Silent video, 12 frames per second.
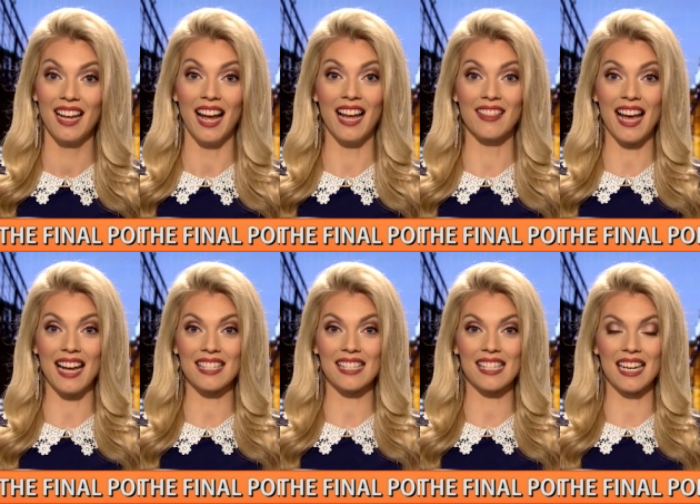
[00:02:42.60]
And
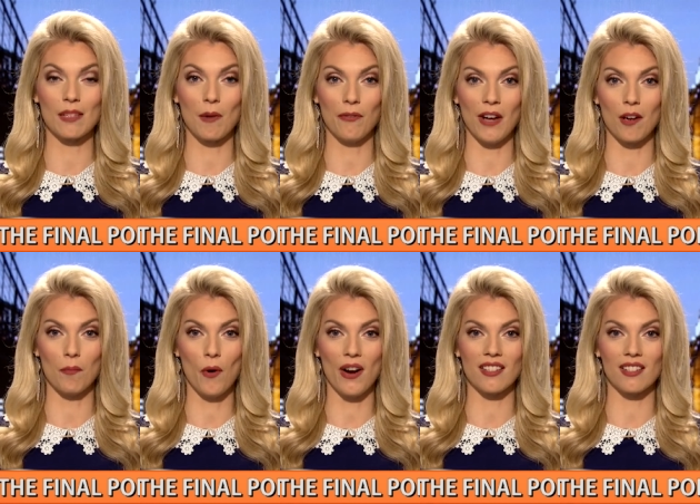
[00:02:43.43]
that is my final
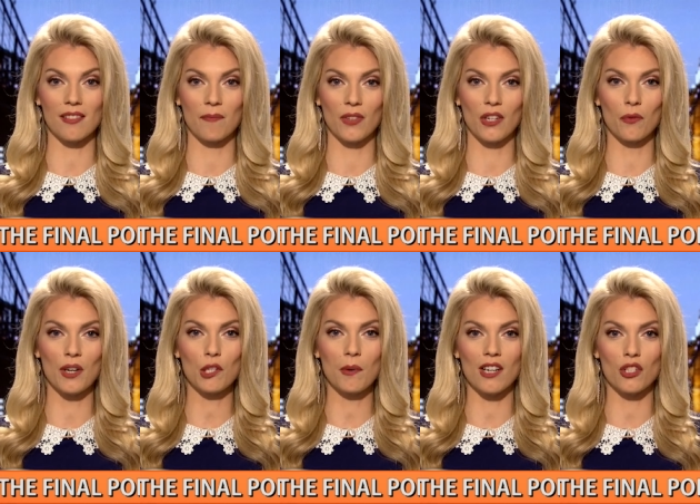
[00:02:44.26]
point. You can
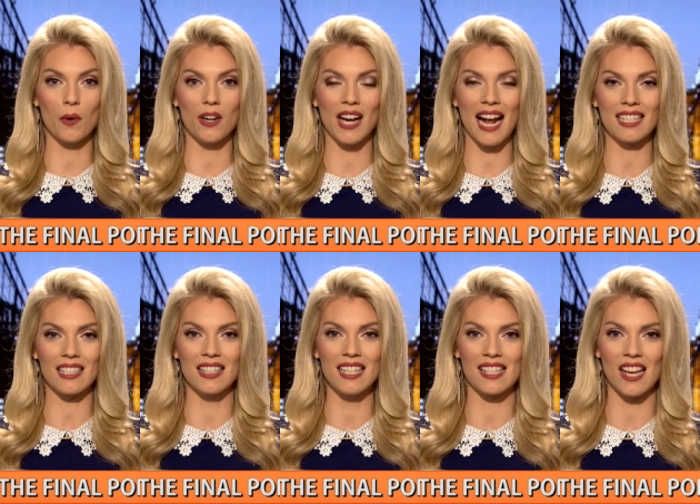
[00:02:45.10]
reach me on Twitter at
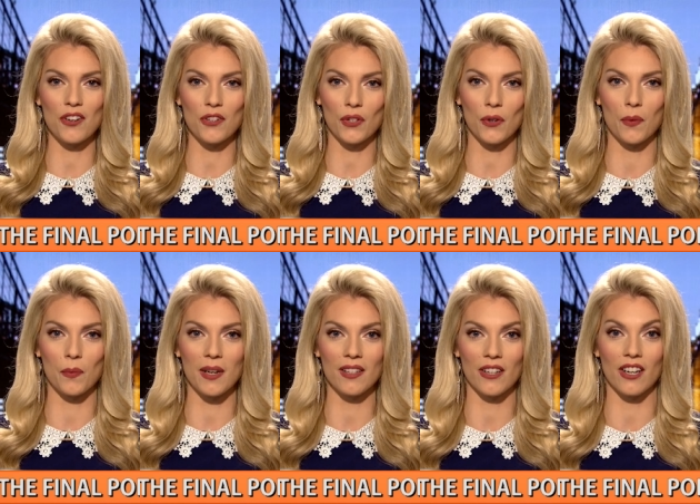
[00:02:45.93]
Liz underscore
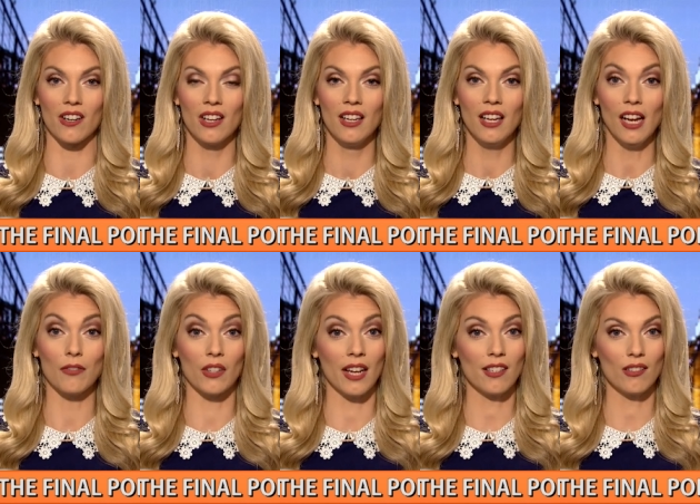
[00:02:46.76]
Wheeler. If
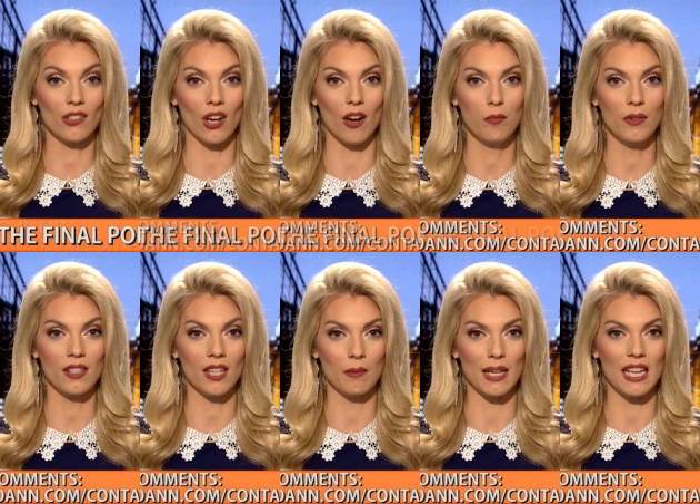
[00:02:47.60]
you like the show, please
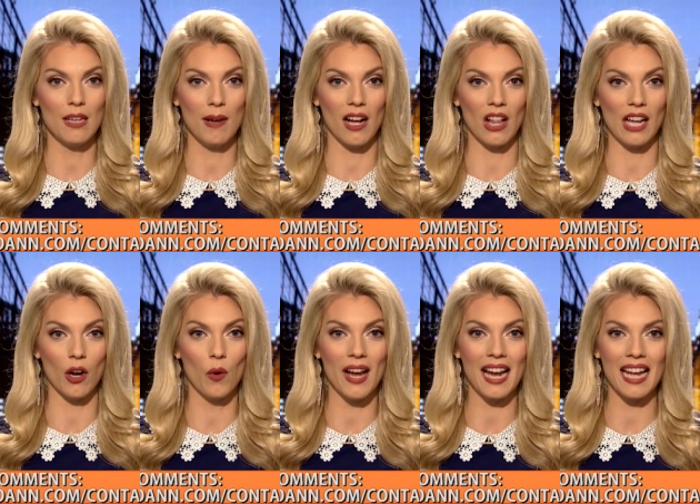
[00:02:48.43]
send me an email at
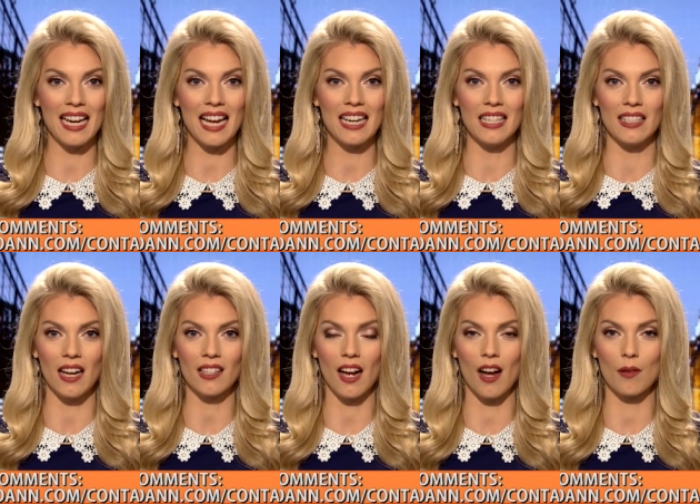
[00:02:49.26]

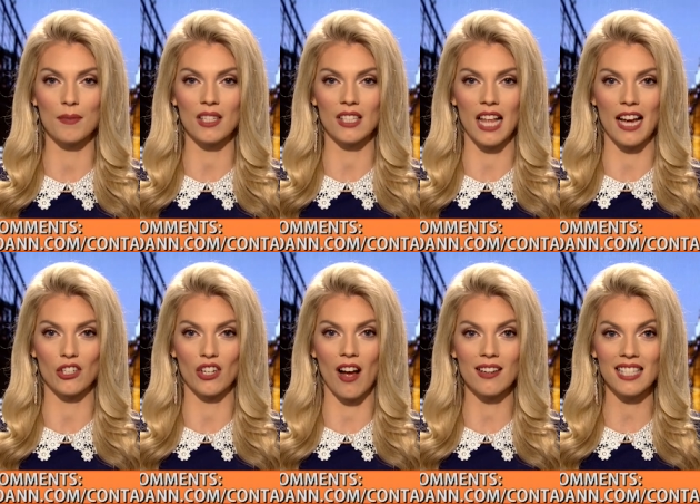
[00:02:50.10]
oann.com slash
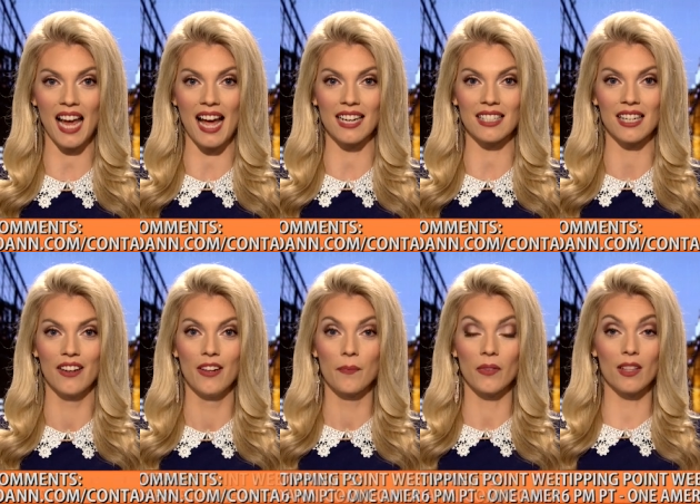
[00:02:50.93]
contact.
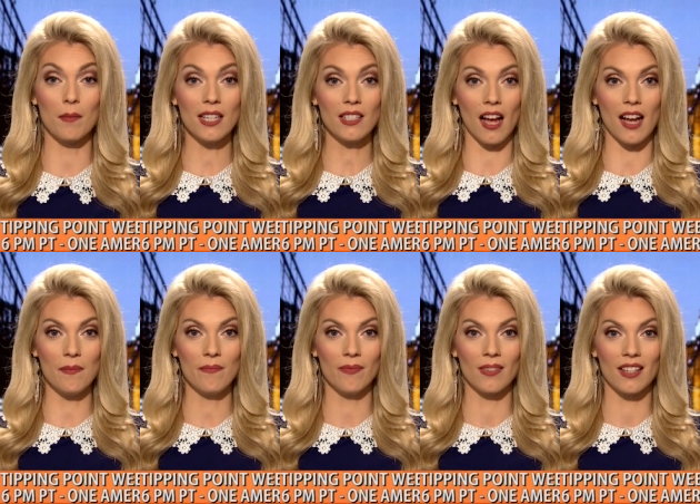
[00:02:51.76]
In the
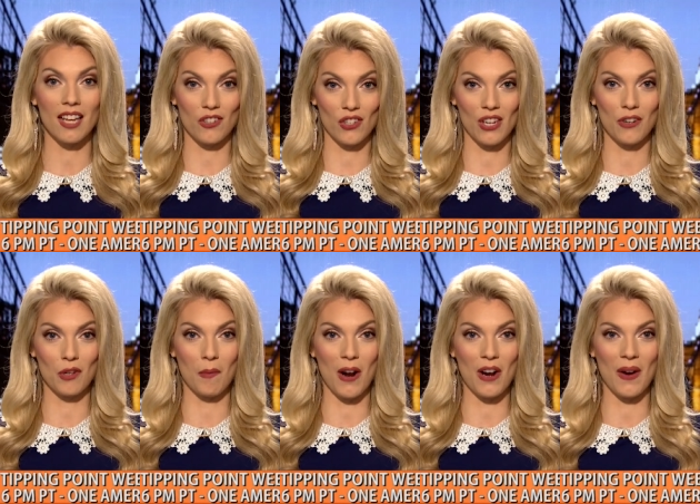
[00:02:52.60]
meantime, catch us here
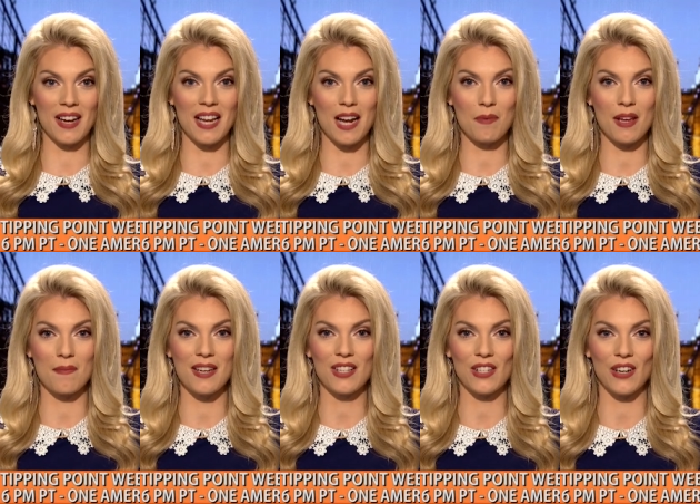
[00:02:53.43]
tomorrow at 9 p.m.
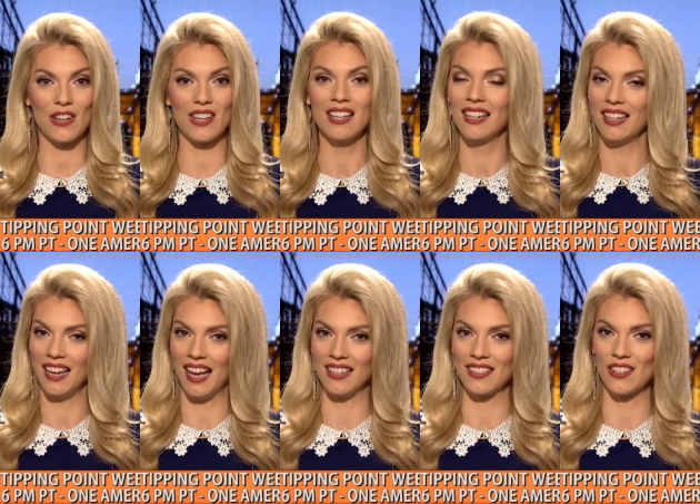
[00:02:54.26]
Eastern,
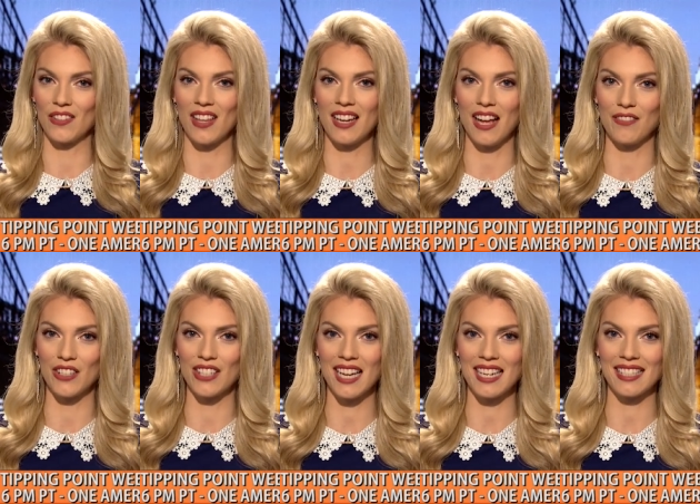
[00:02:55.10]
and until then, have a
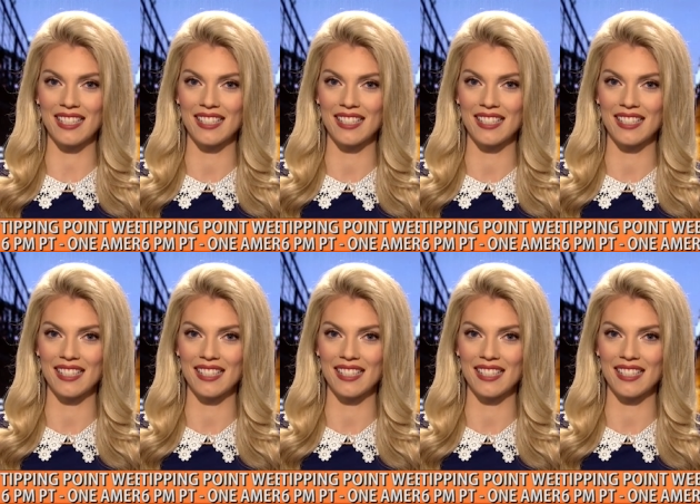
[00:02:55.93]
good night.